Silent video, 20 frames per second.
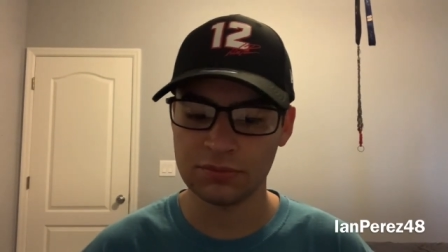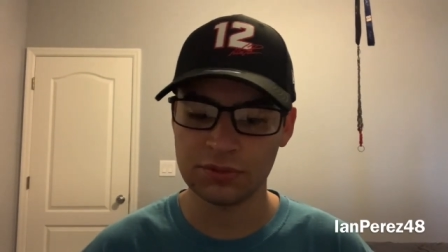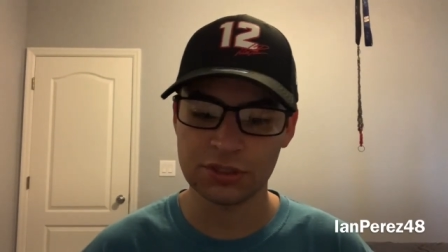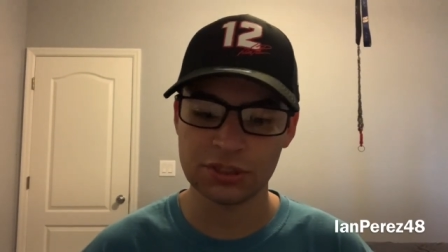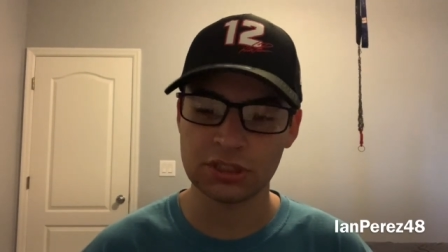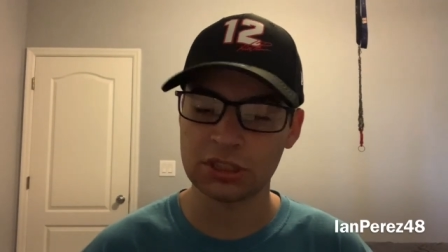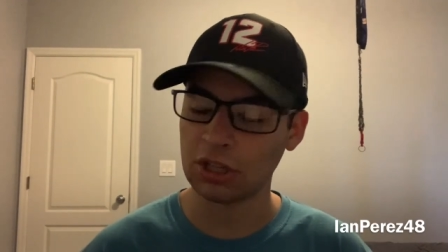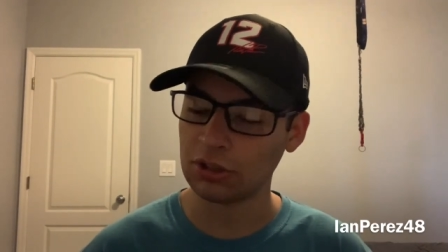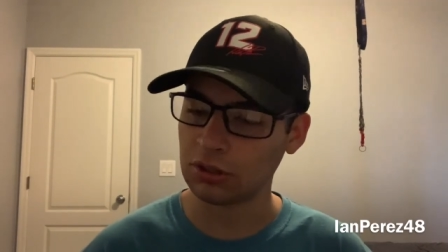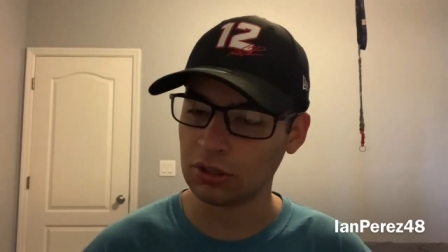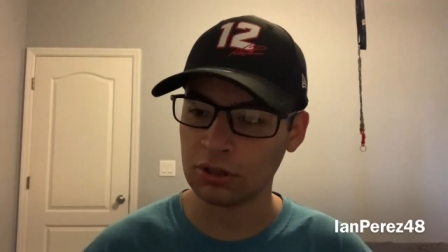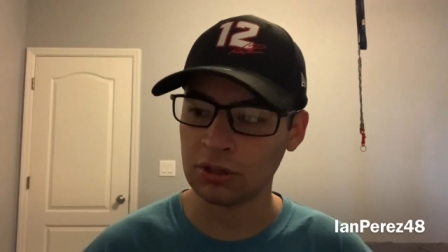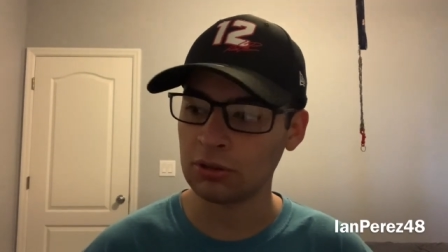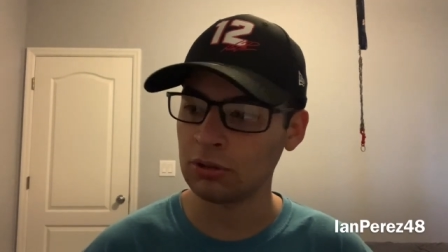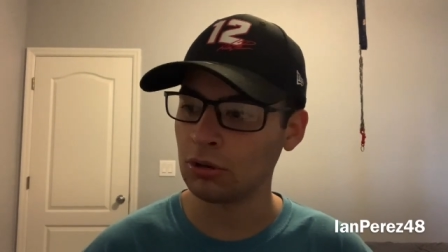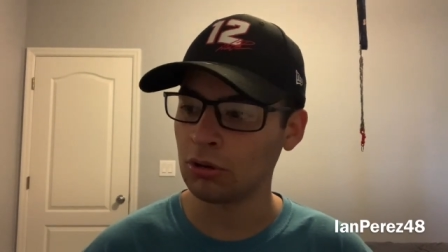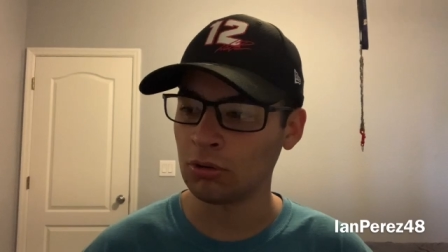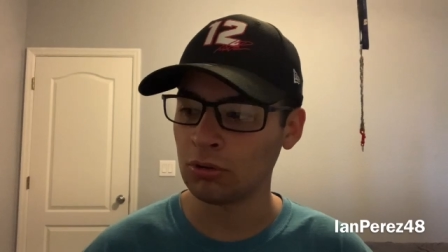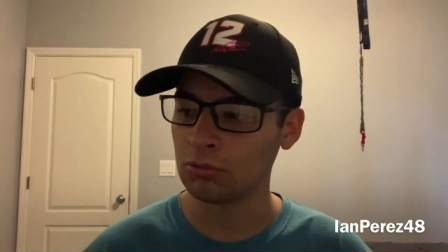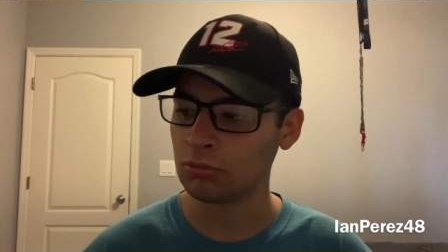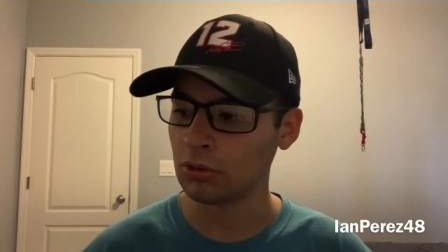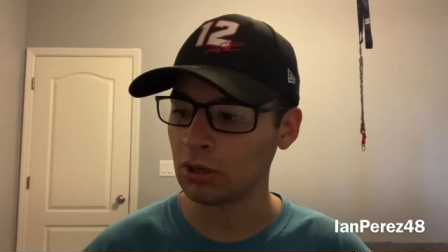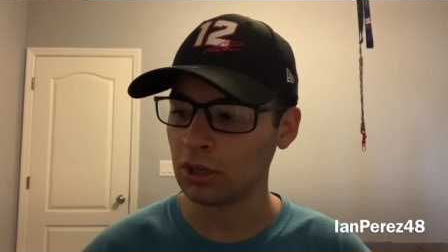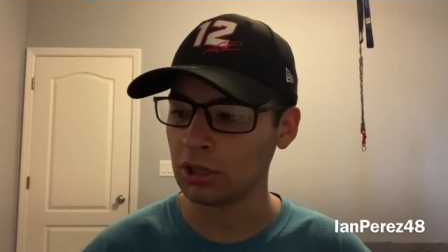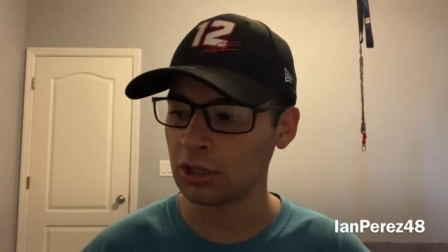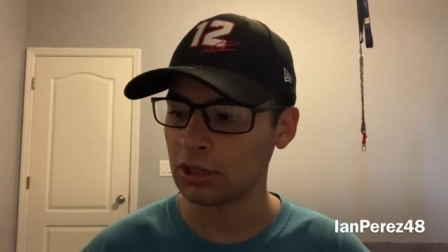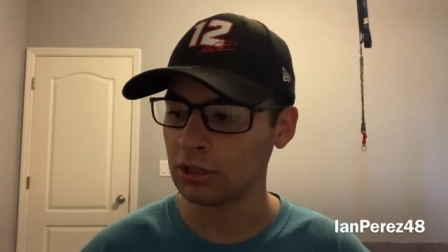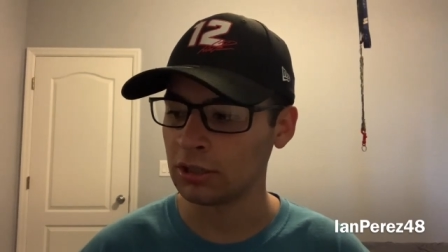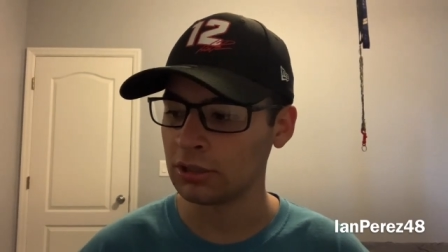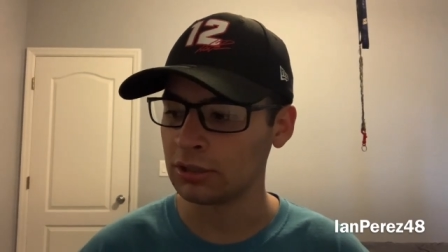something going
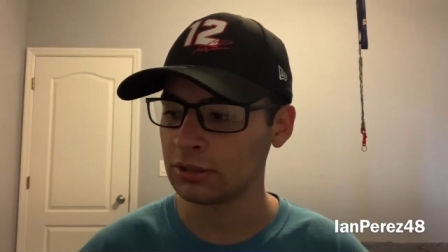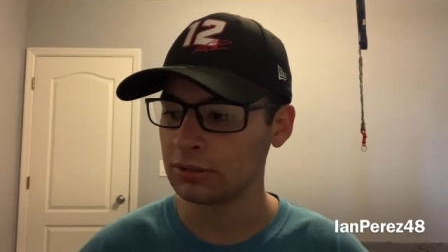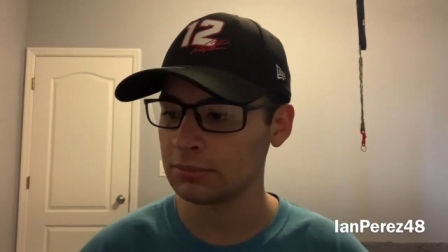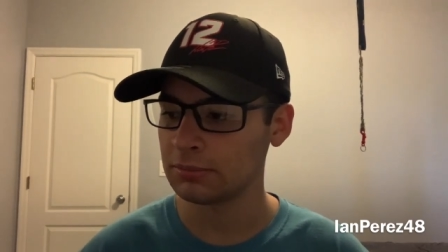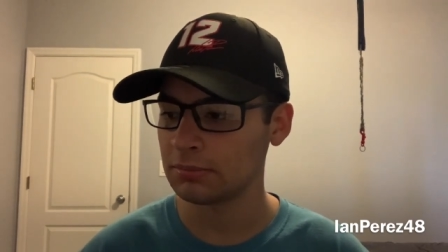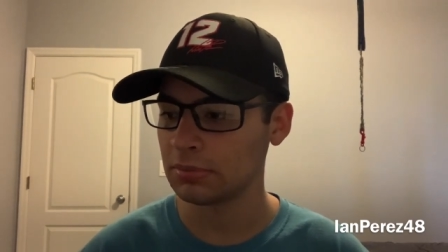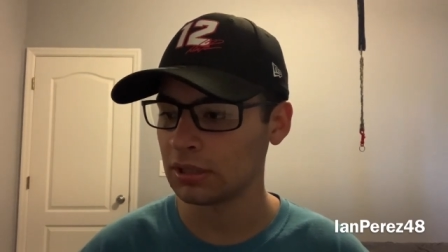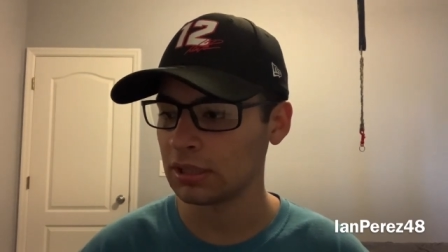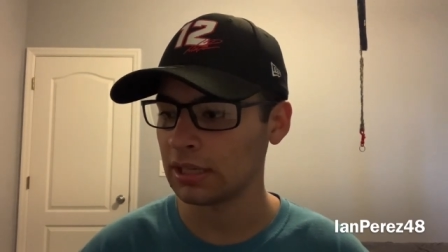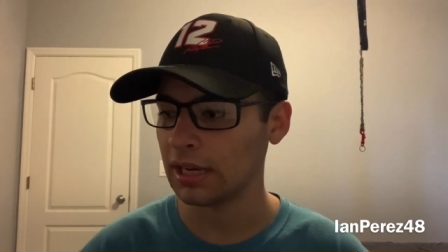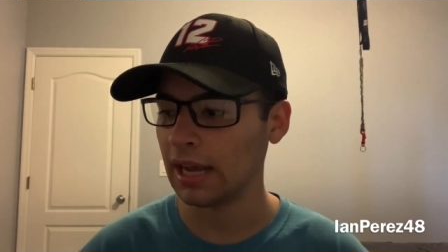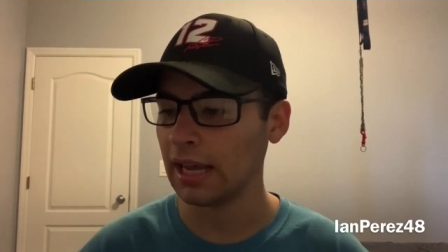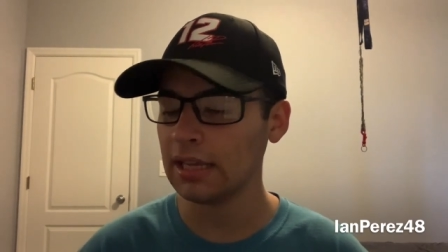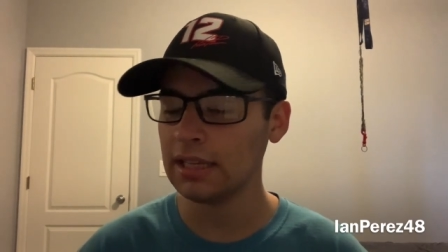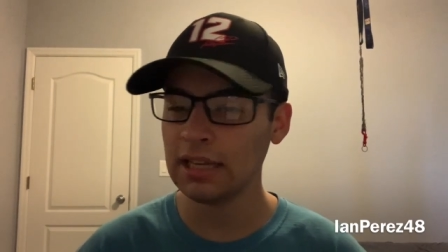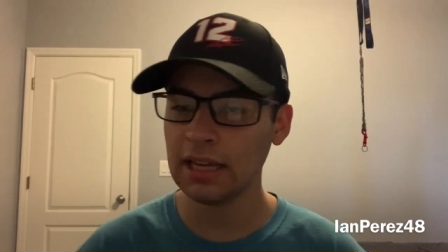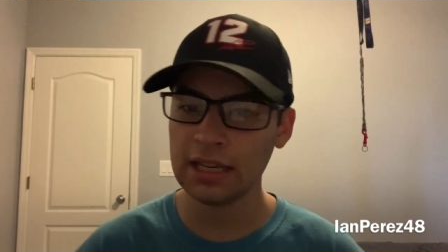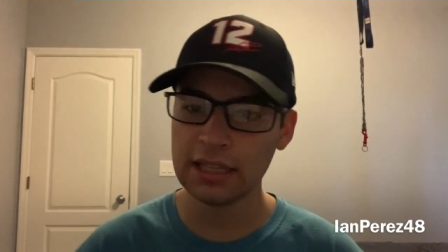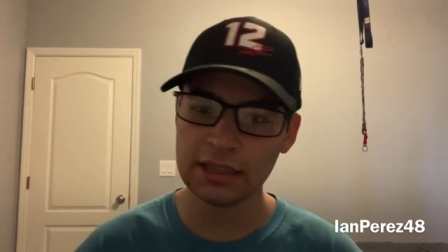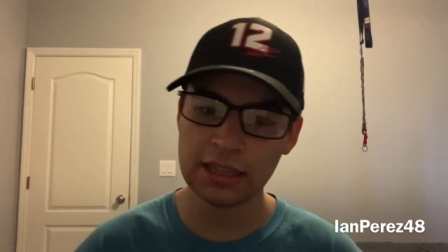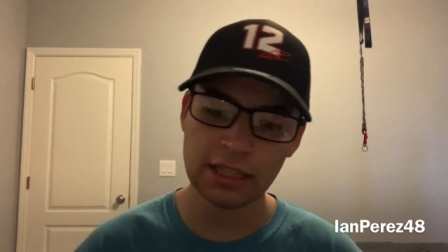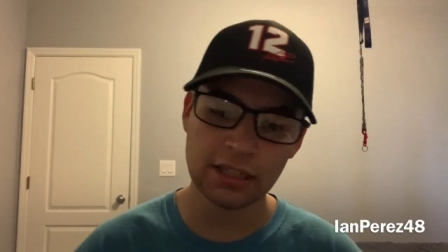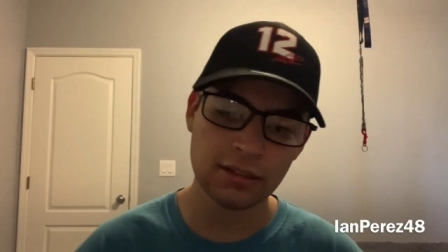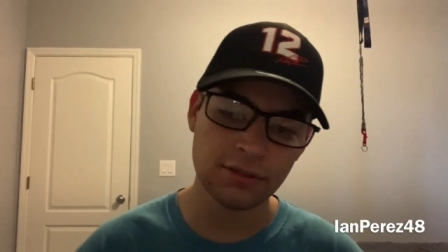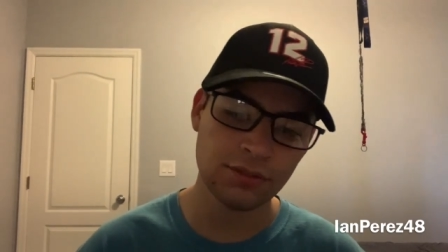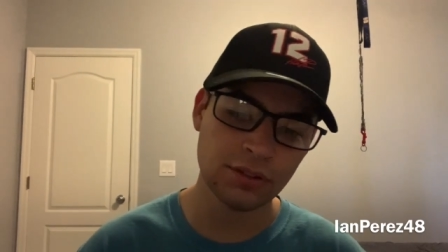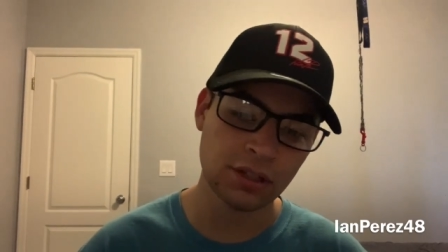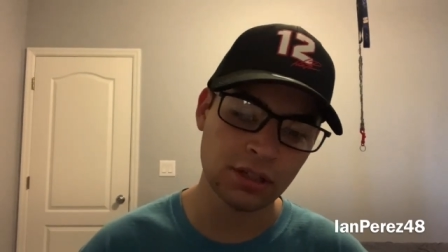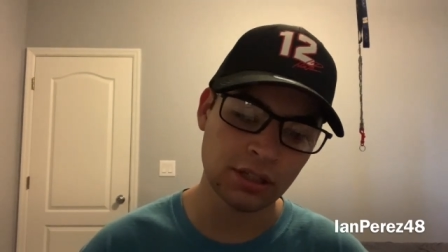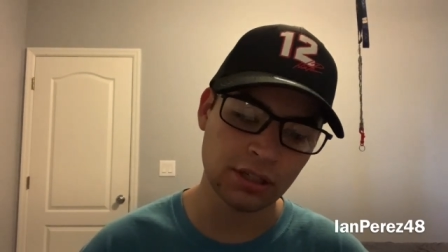wrong, but I can't think
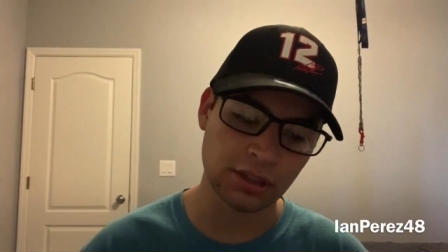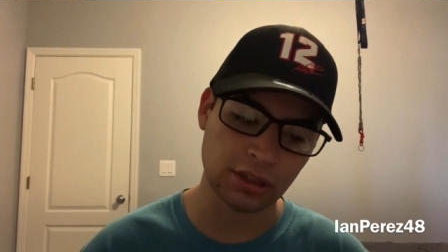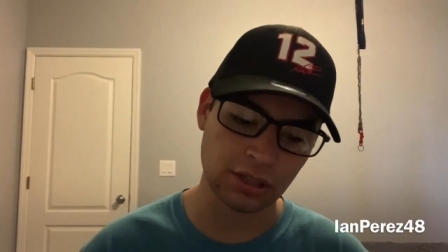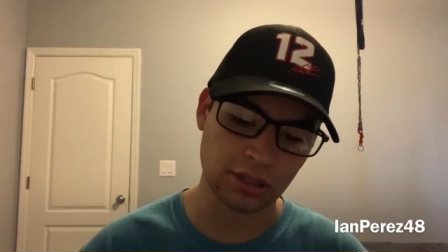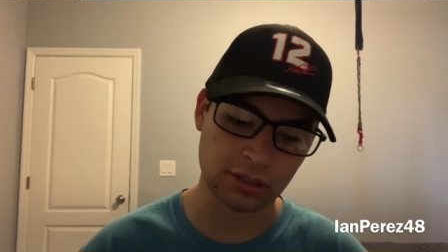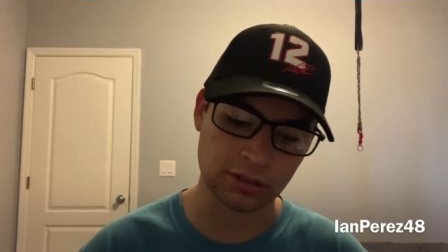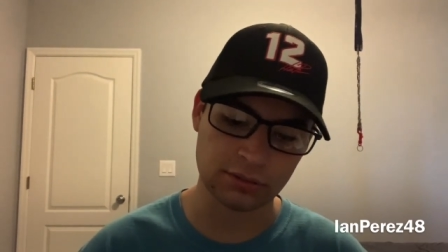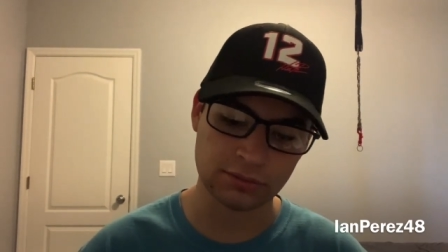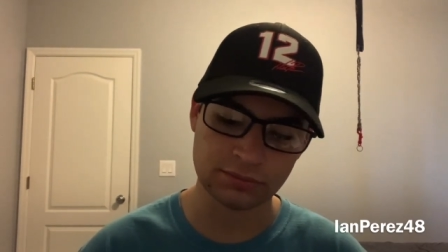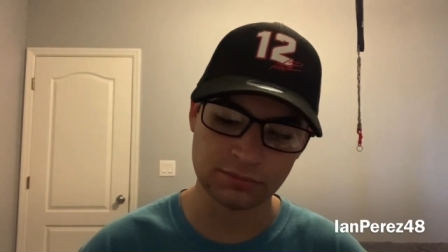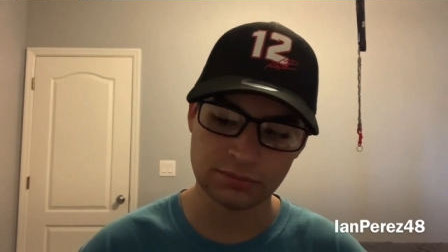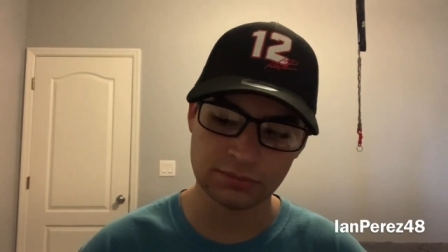of anything.